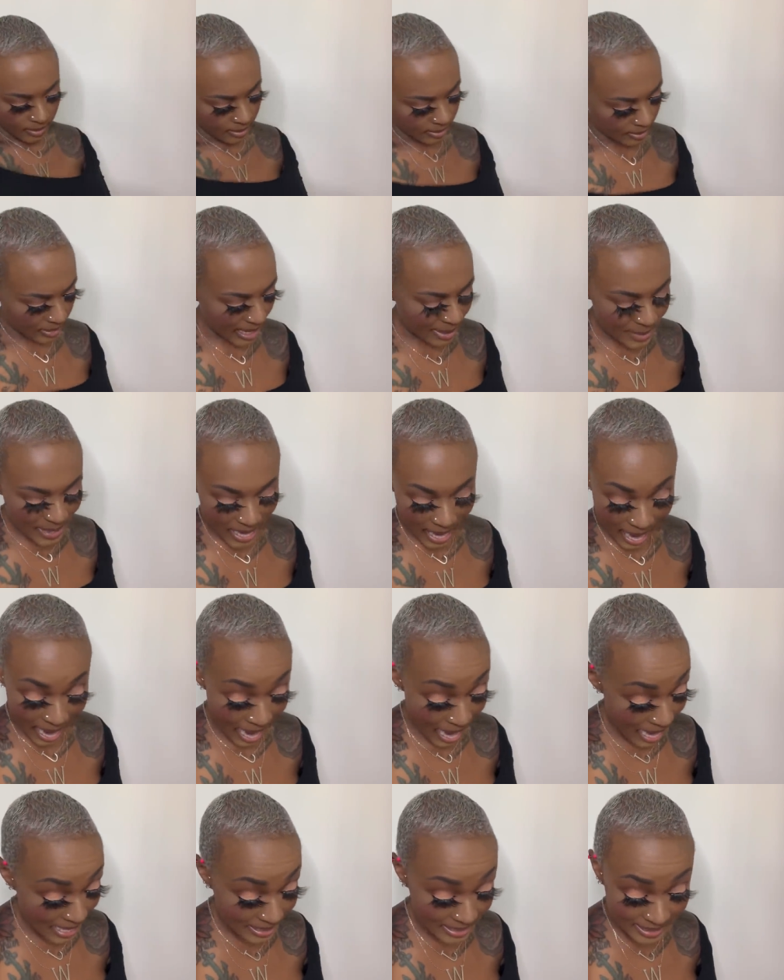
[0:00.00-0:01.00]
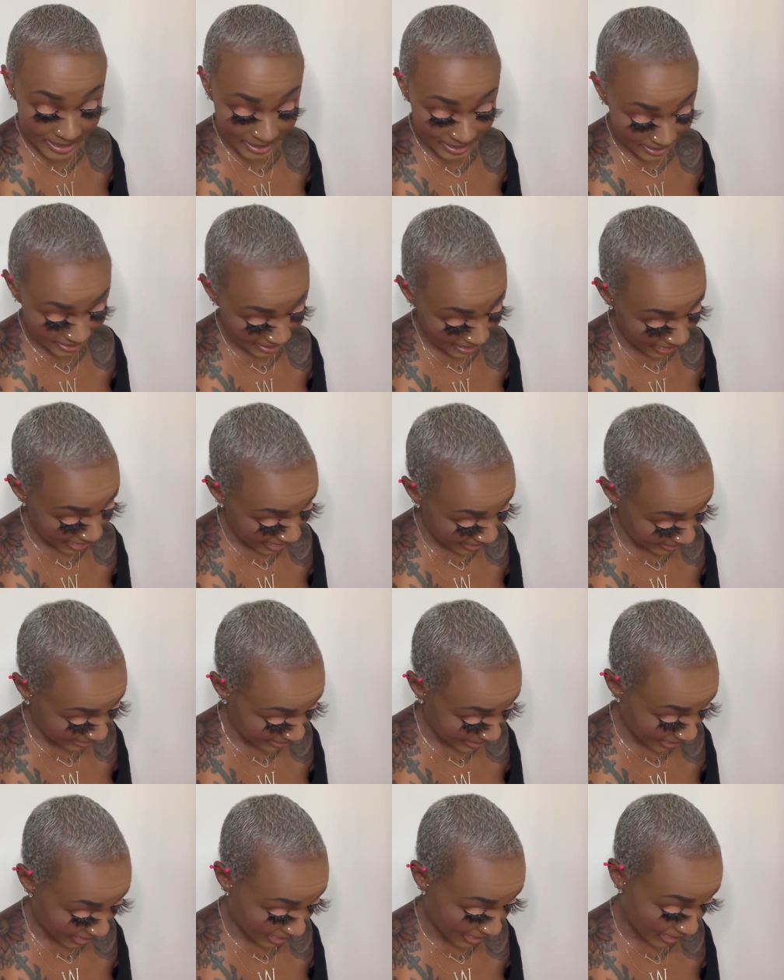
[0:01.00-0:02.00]
They be hiding these little size
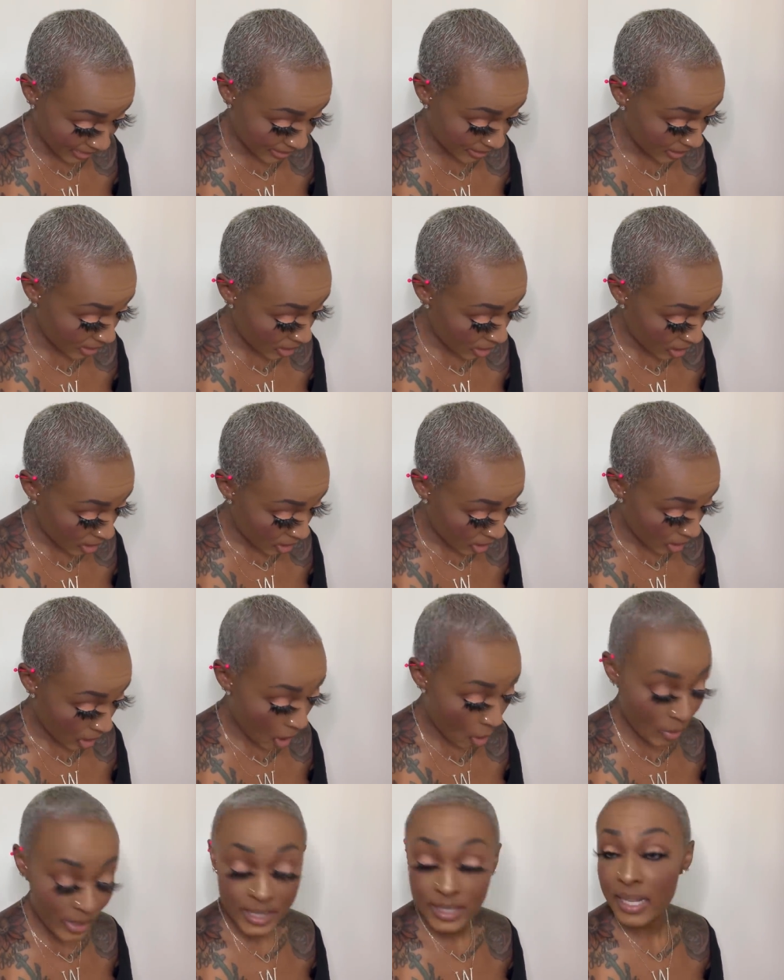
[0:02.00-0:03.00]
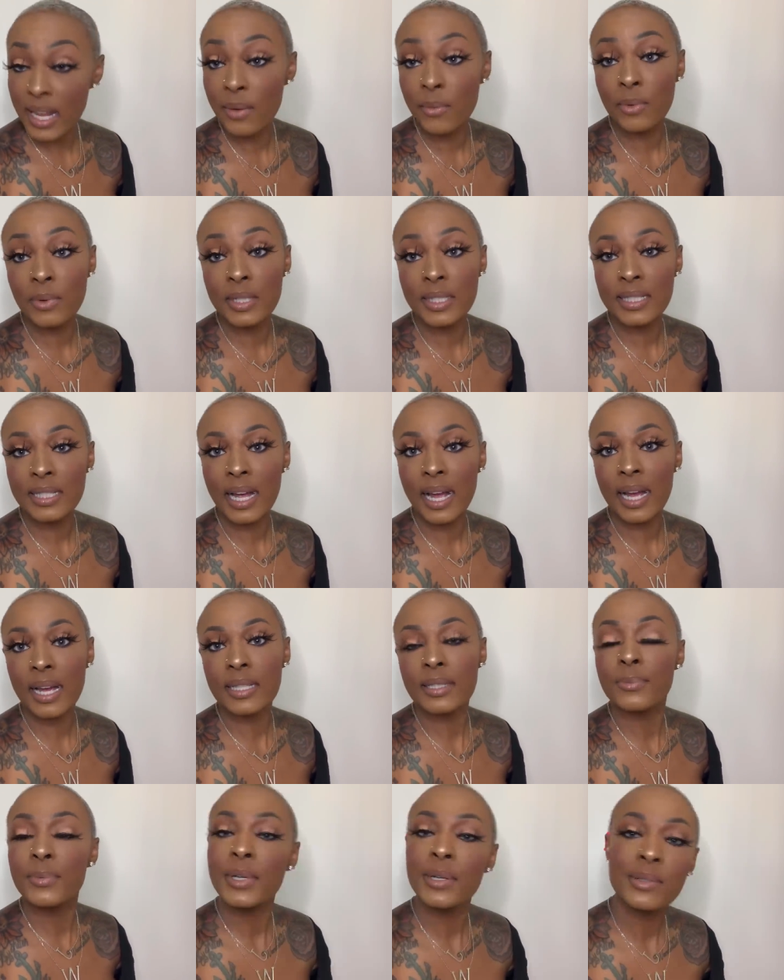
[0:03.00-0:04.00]
tags. Oh, it say one size.
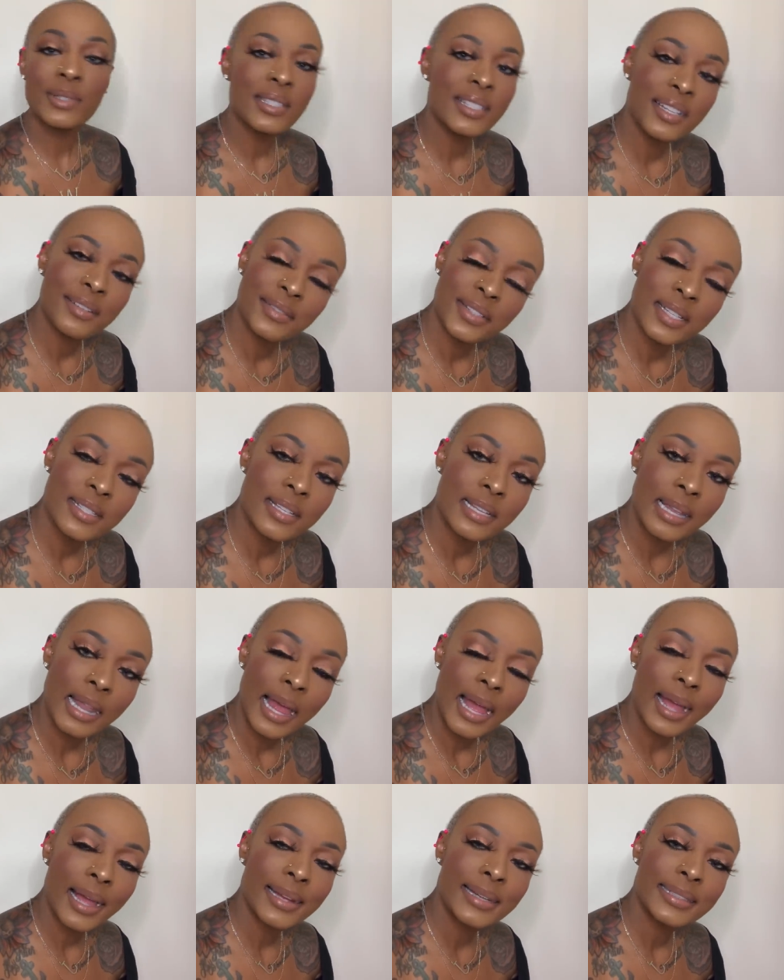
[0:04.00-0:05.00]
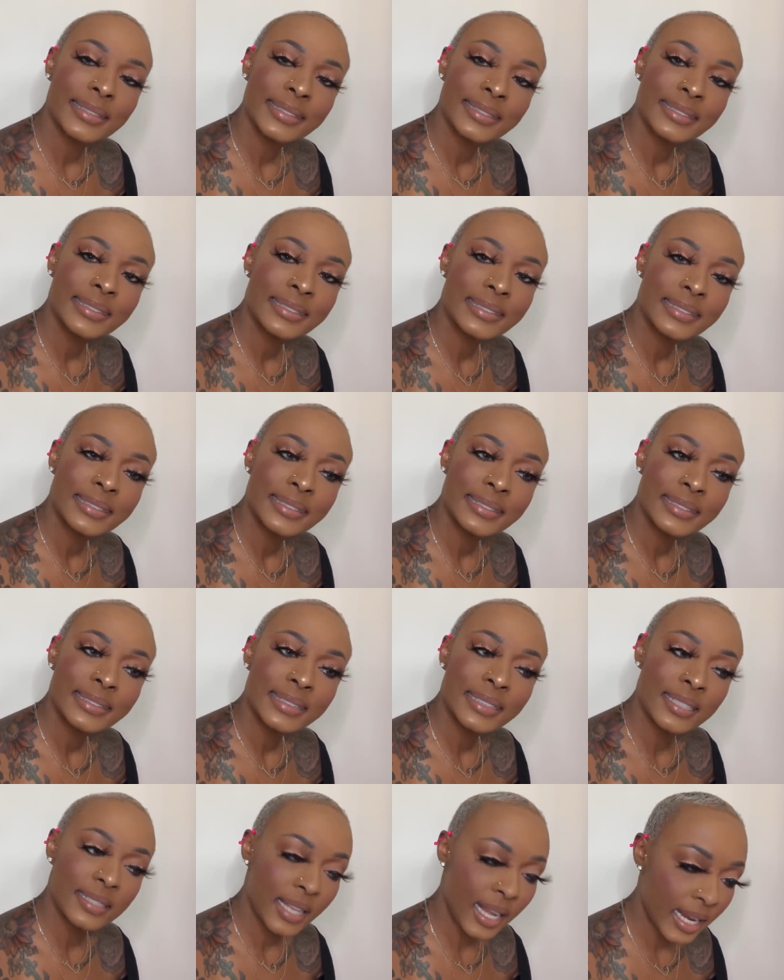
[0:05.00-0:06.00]
We're gonna see if that's a lie.
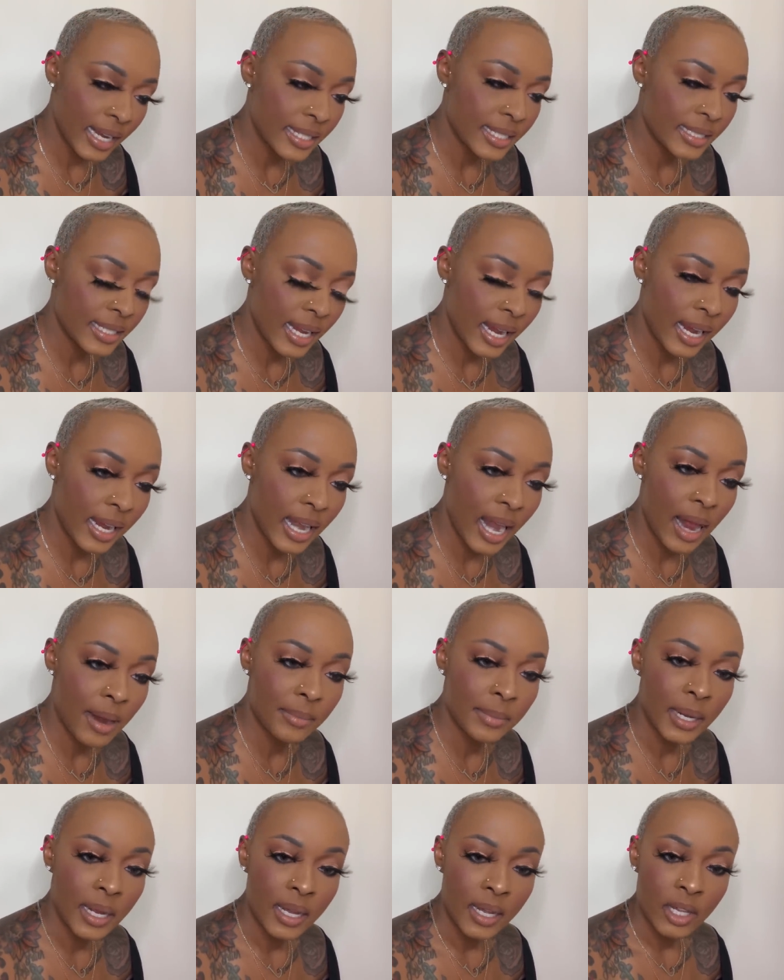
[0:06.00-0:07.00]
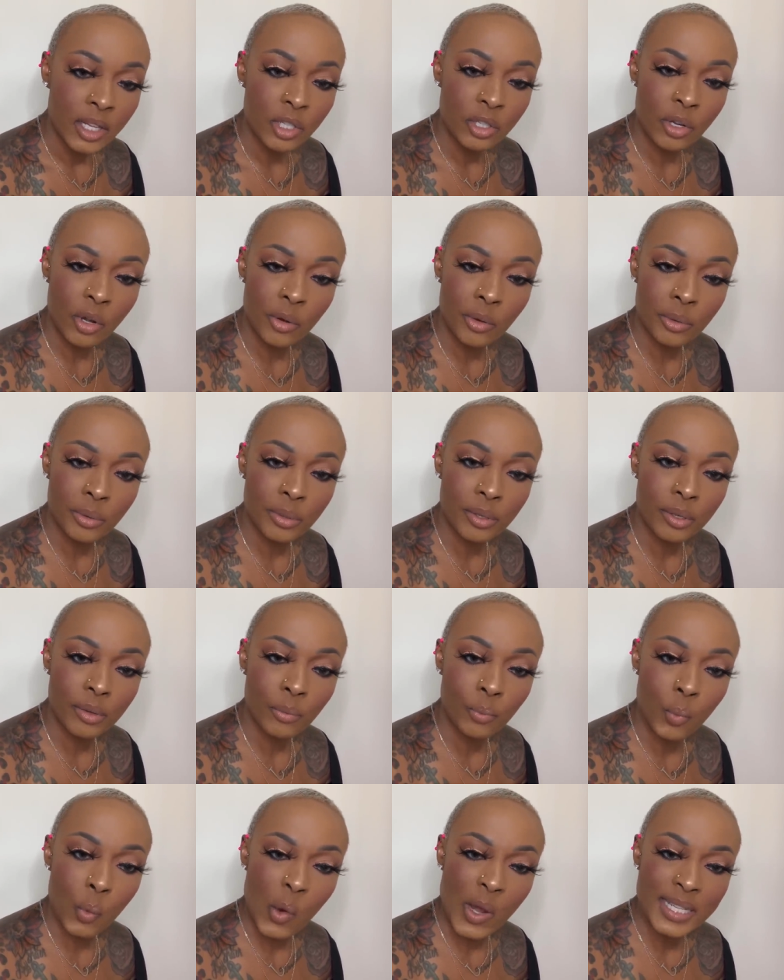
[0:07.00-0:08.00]
Cause like I said, I'm, you know,
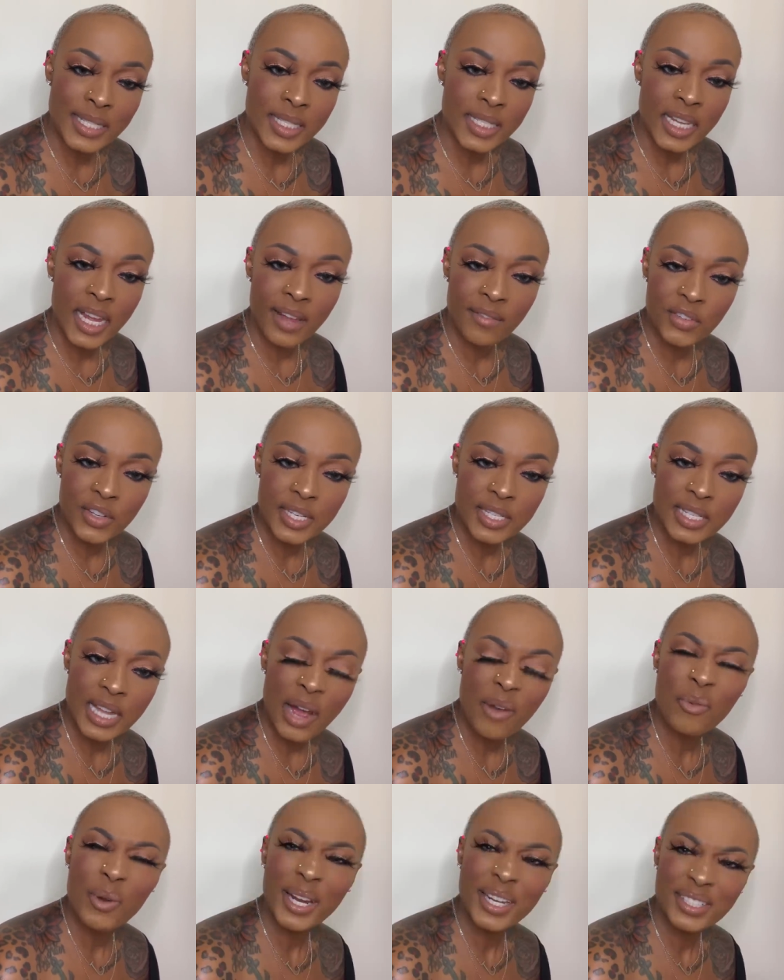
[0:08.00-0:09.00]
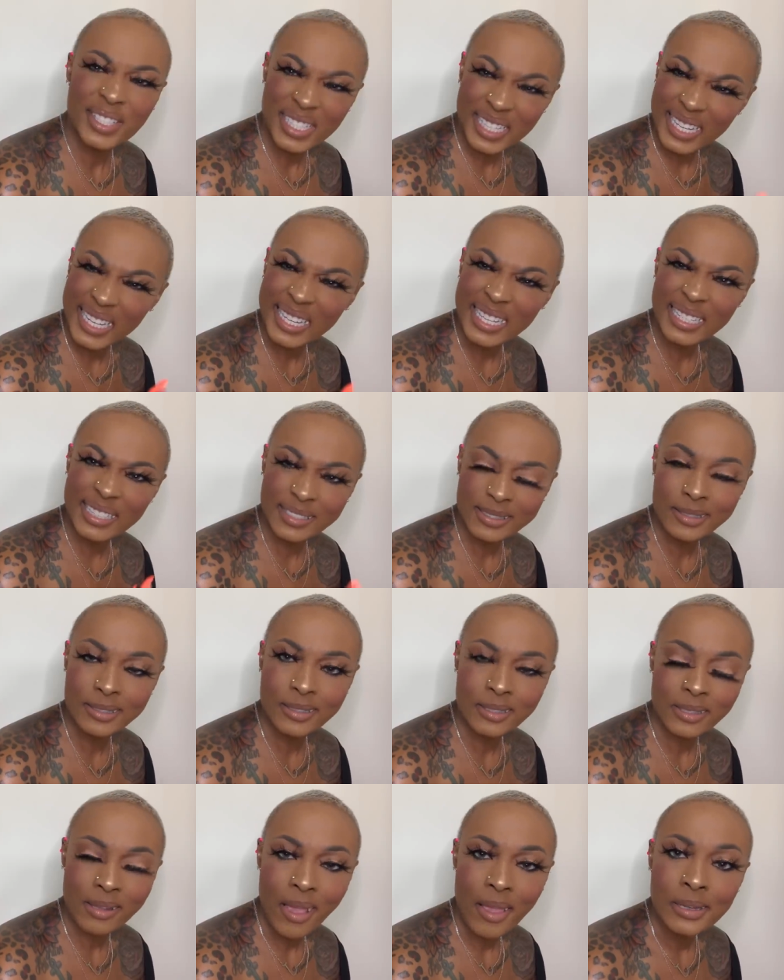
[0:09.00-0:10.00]
one seventies, I wear
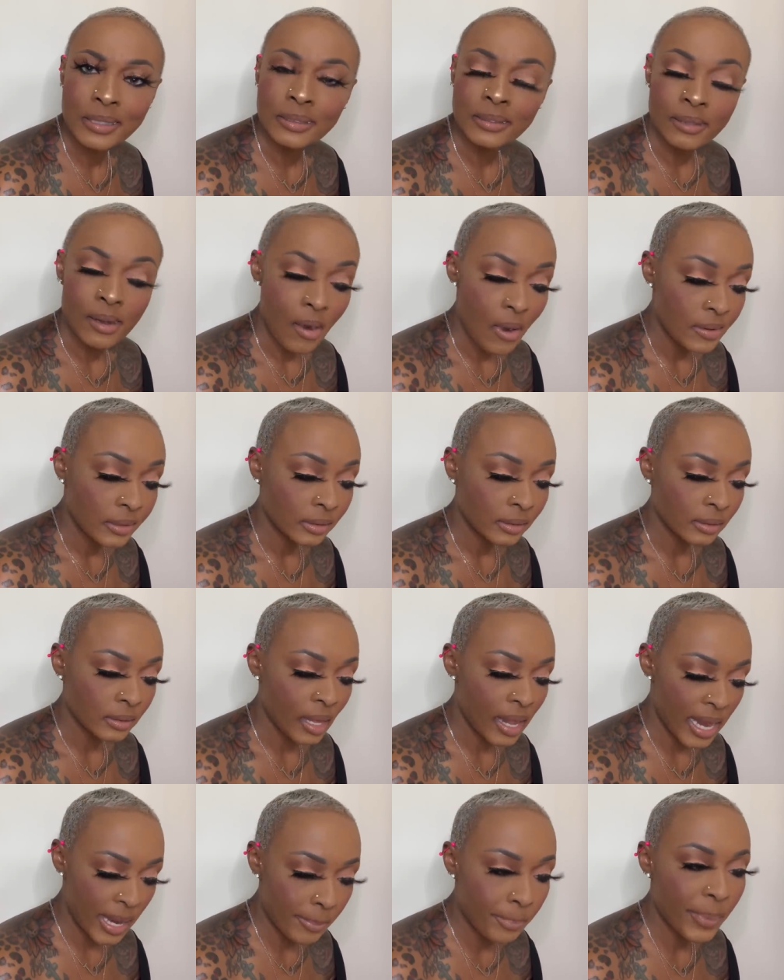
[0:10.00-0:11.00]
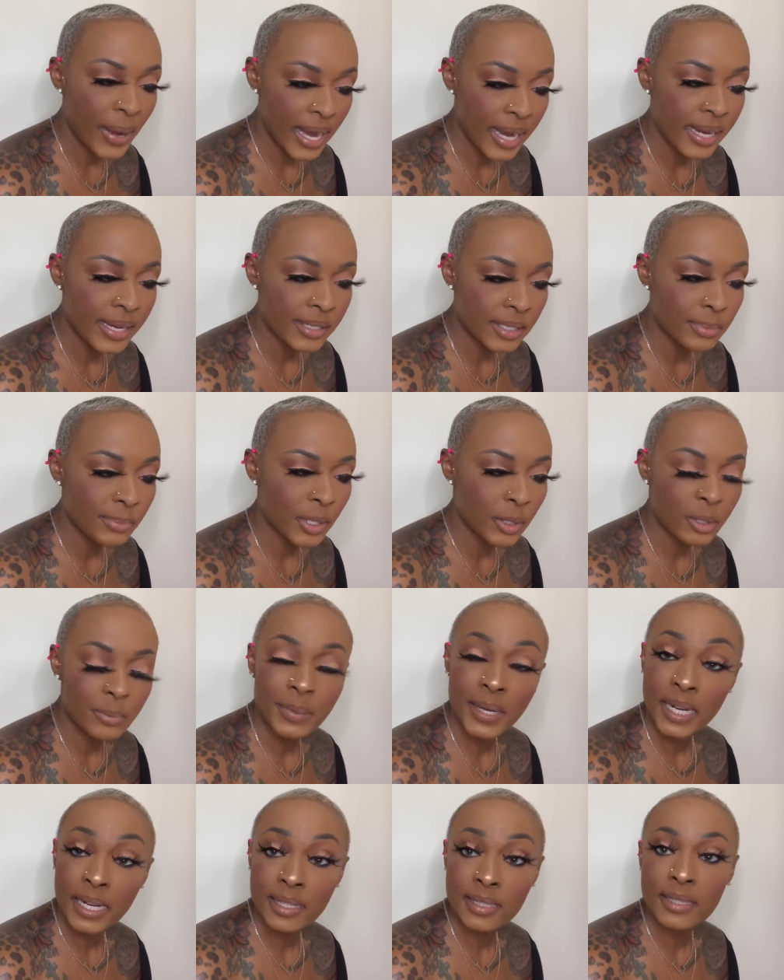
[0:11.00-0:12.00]
tens. And pants, most
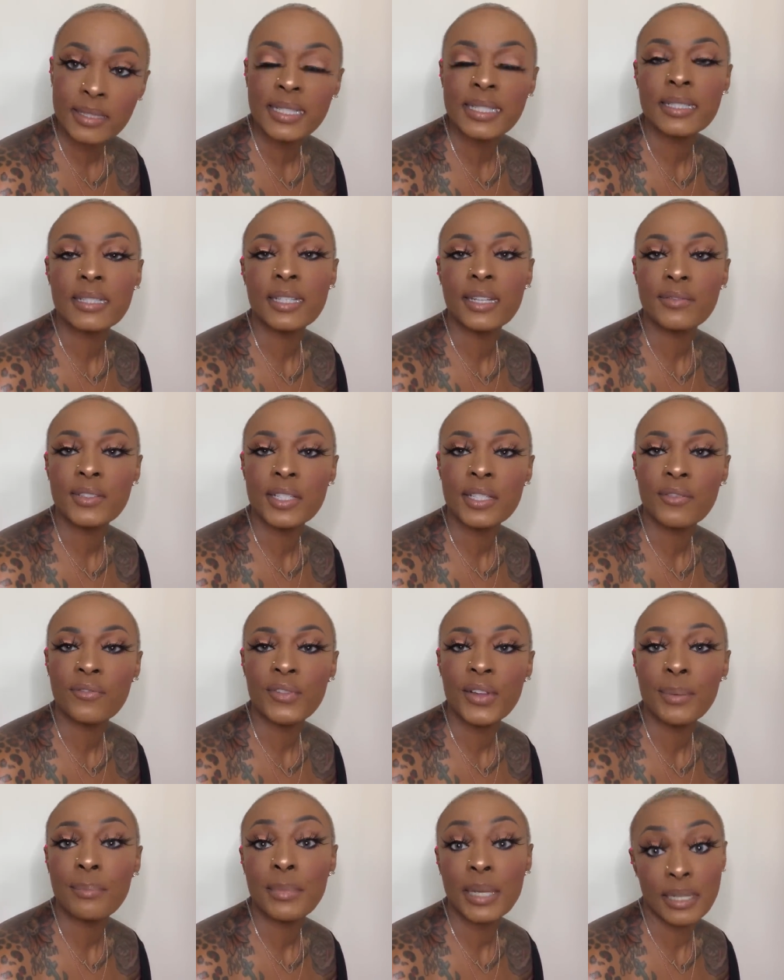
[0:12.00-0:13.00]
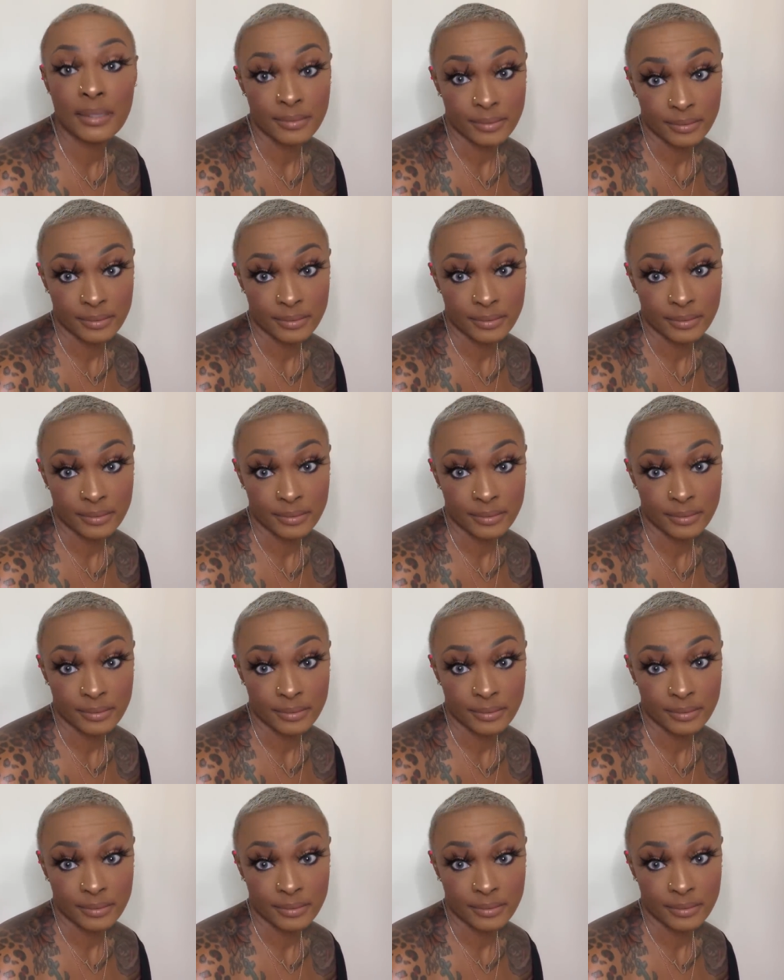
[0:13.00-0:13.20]
pants. Let's see if this will fit me.